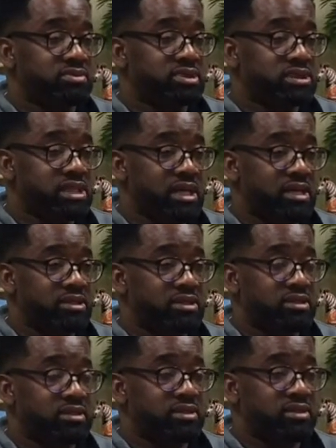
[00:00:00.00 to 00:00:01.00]
It's not.
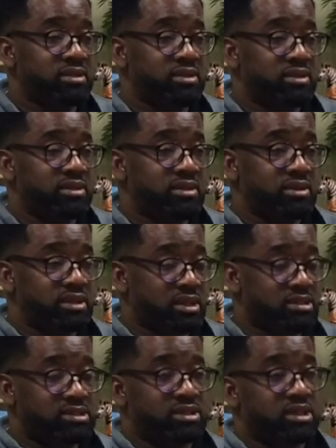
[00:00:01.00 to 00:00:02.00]
It's,